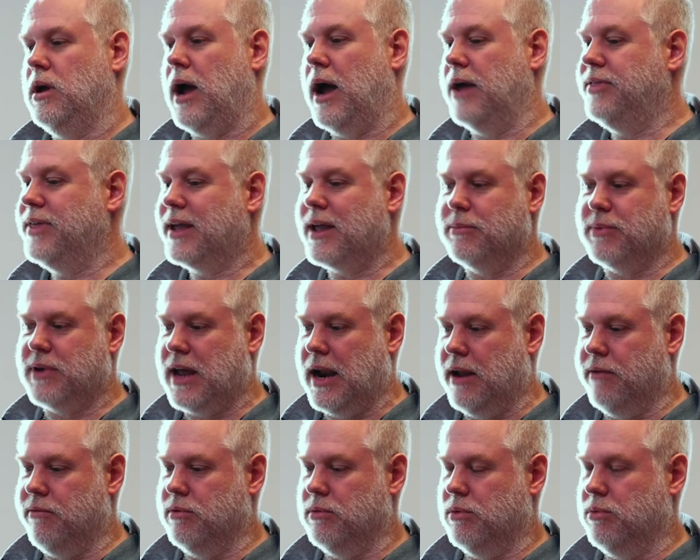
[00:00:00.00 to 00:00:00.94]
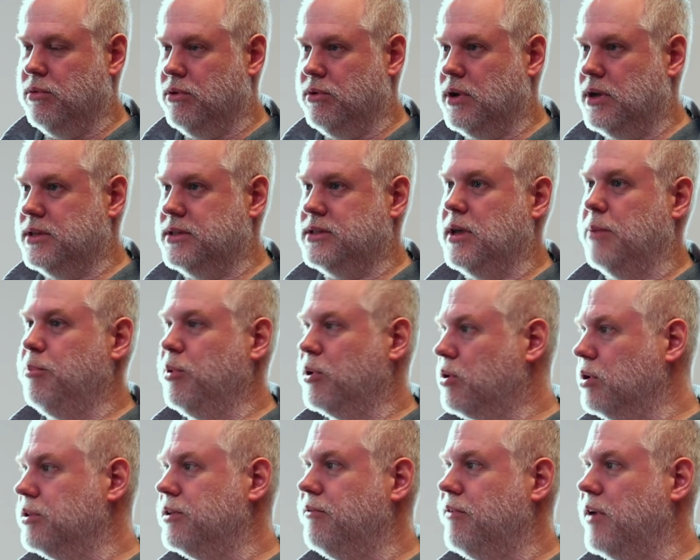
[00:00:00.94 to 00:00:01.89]
I think I'm kind of a
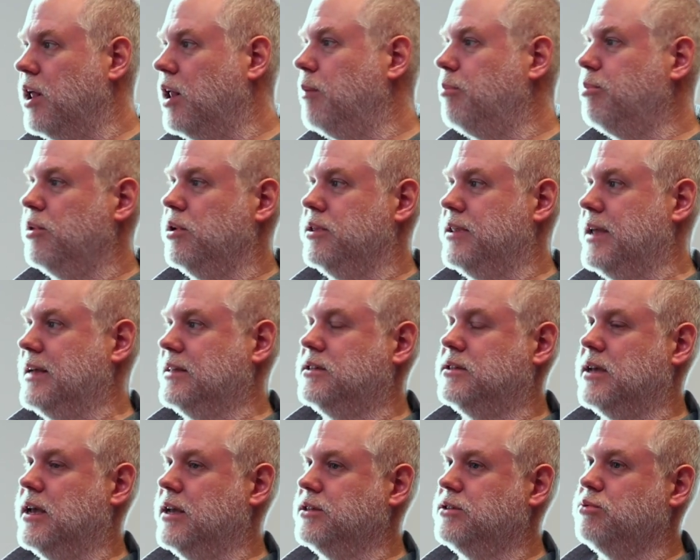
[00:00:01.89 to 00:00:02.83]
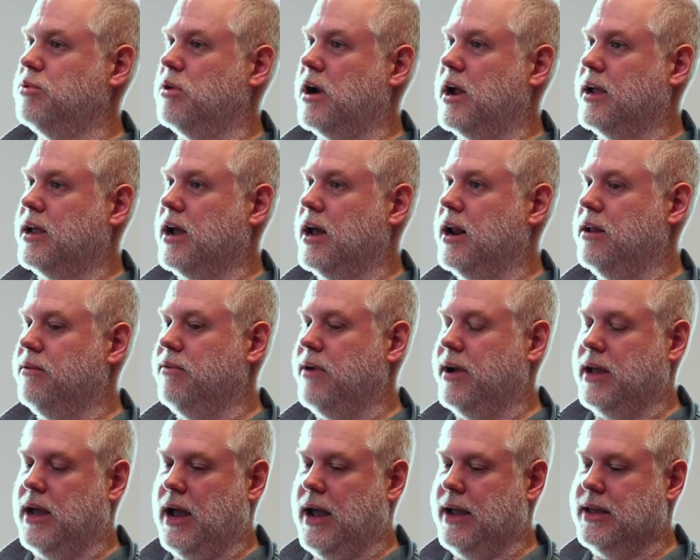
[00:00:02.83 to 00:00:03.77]
typical developer in that sense, where I
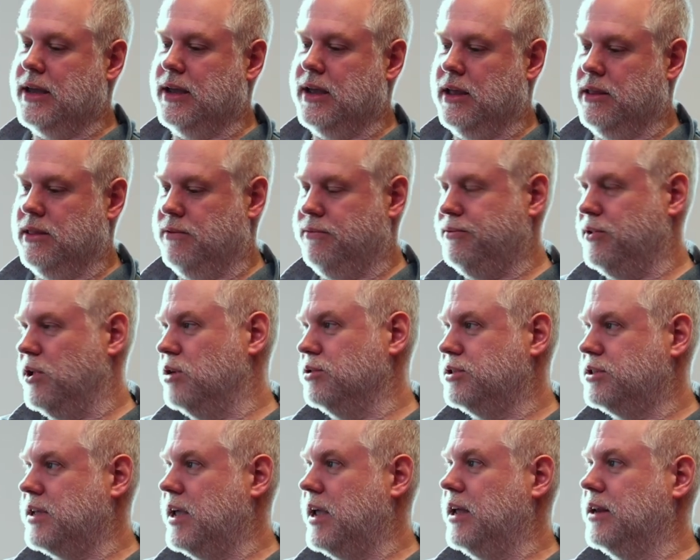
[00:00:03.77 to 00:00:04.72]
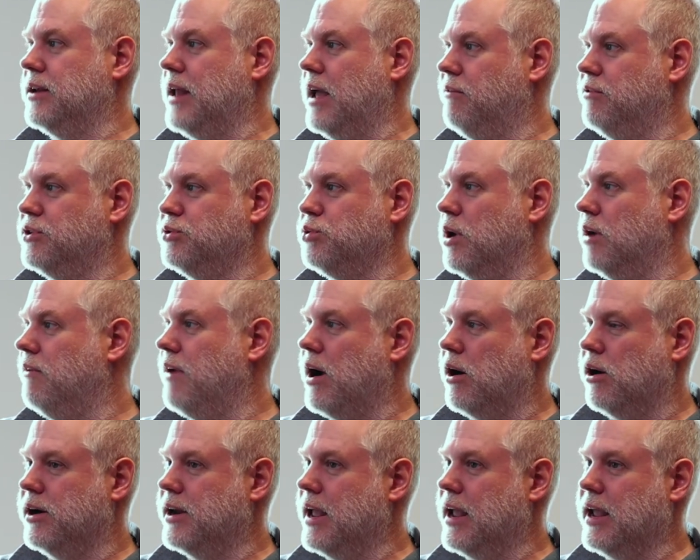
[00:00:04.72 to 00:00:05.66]
can get in the flow state and have a
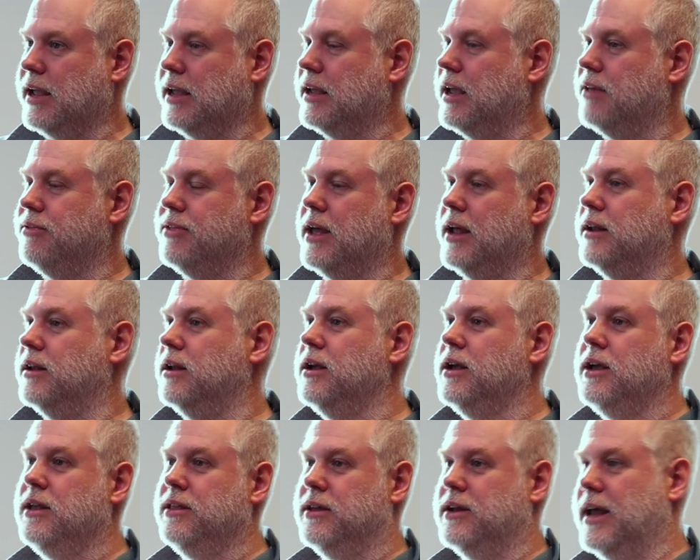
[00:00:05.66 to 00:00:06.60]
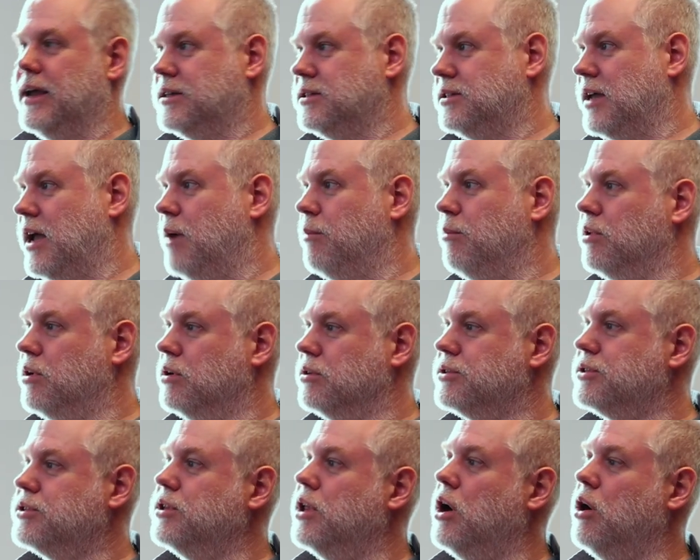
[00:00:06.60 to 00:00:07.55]
12-hour day, and then the next day I'm a little
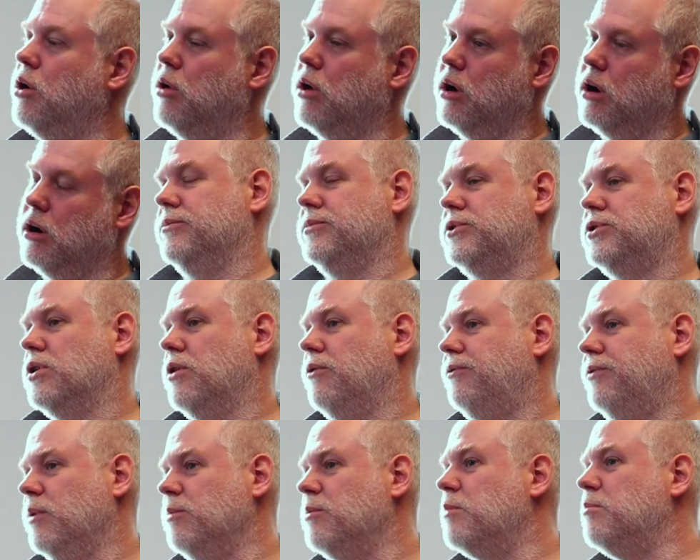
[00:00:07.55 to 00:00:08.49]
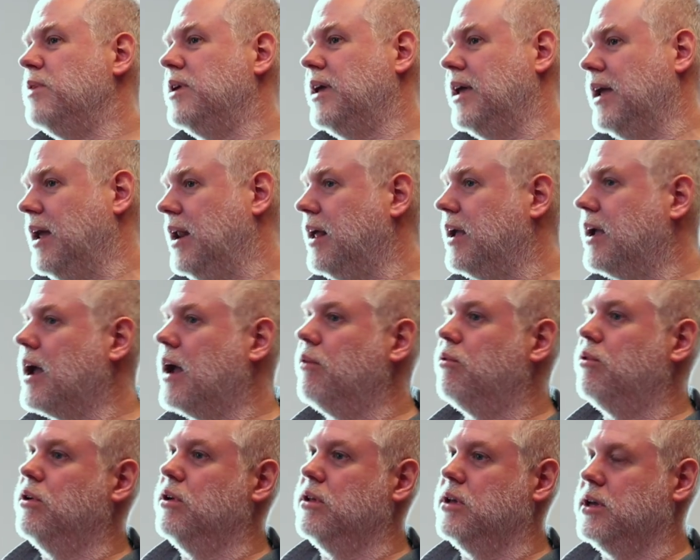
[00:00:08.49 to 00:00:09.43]
slower. So from the beginning, I
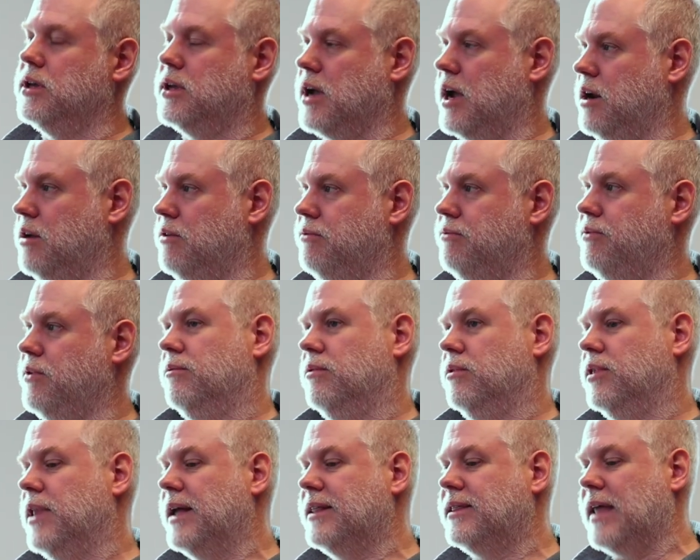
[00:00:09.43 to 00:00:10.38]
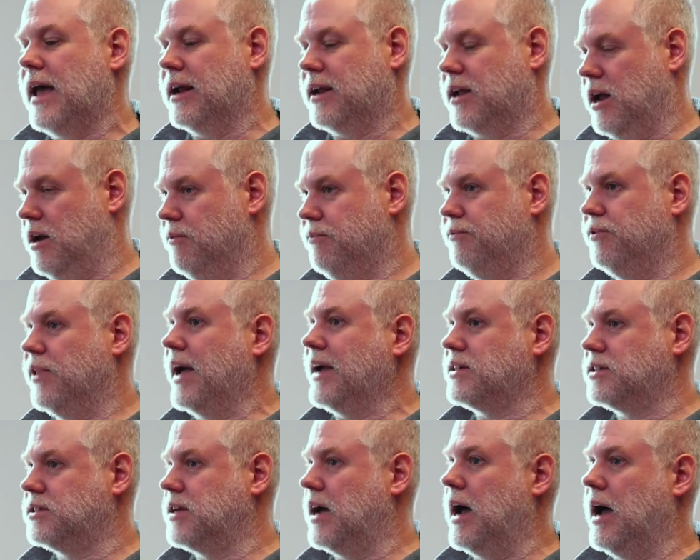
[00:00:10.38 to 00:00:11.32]
really kind of let that kind of
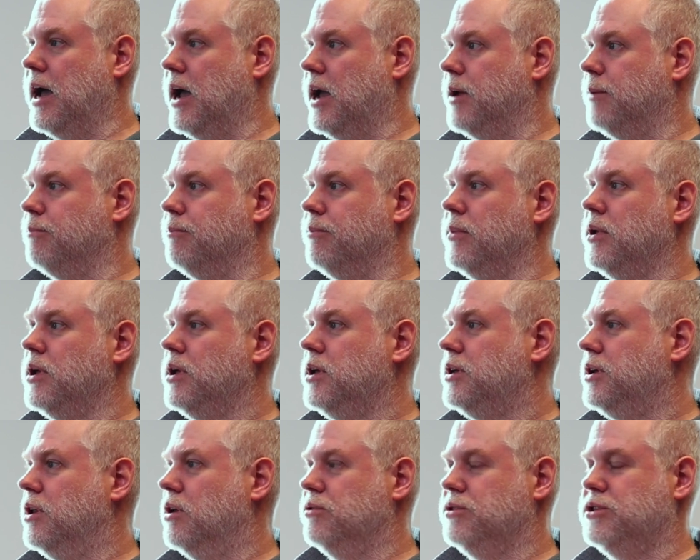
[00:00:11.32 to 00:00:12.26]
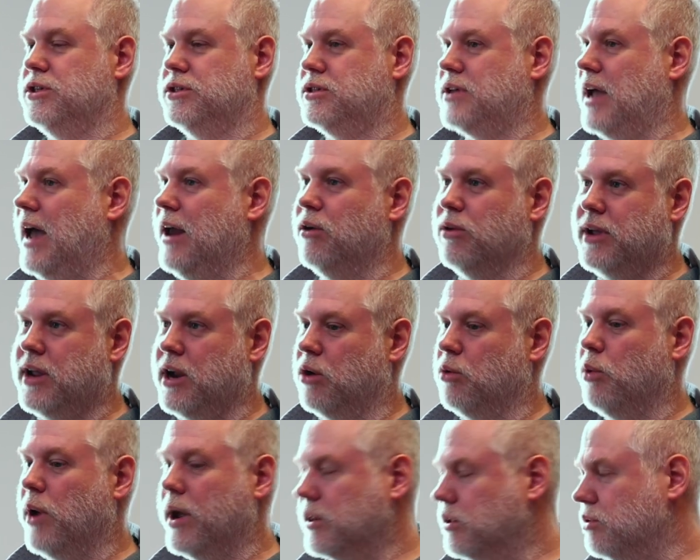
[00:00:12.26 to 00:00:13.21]
flex time, just I don't
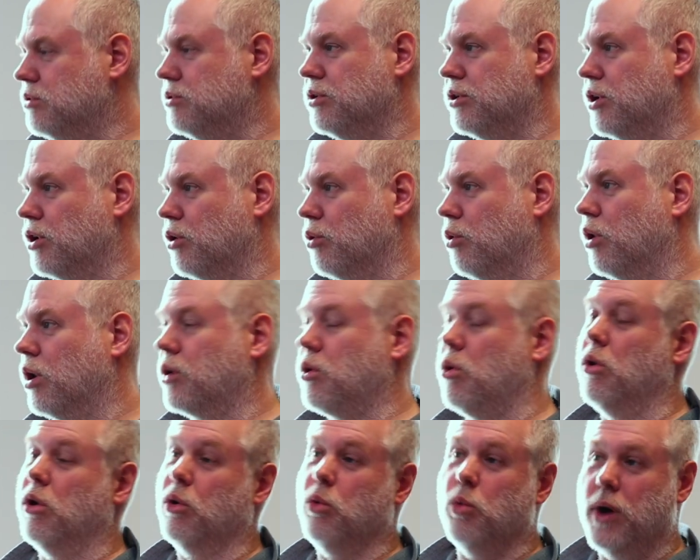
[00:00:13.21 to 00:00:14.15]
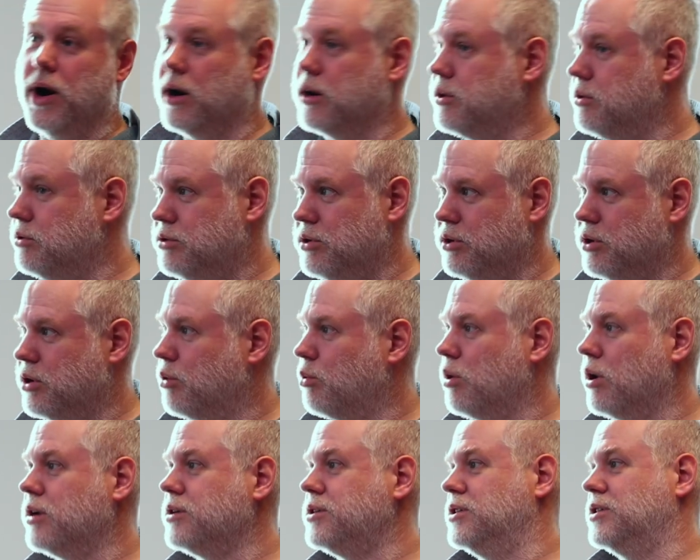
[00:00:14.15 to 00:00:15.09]
care when you do your work or where you do your
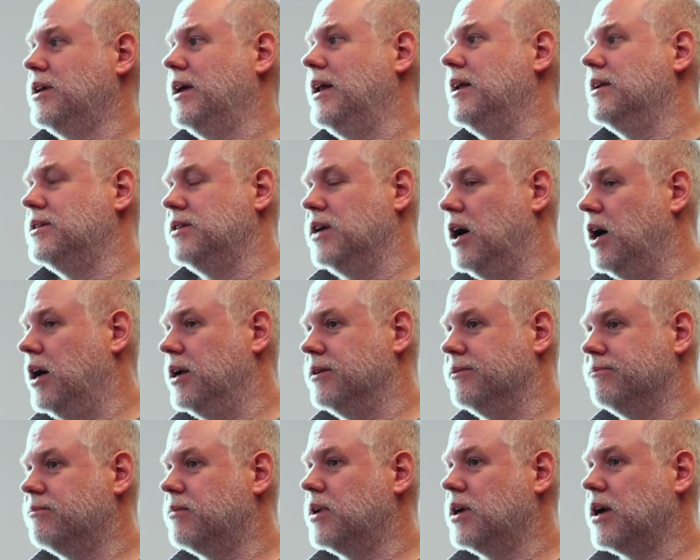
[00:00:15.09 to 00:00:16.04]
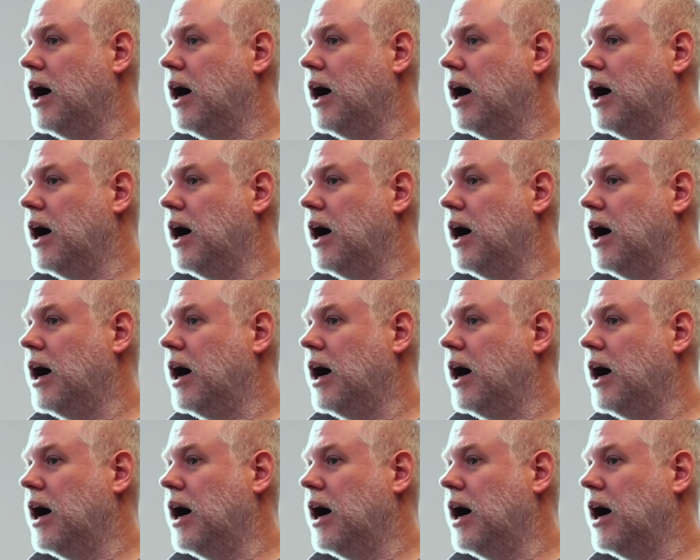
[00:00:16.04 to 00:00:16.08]
work, just get it done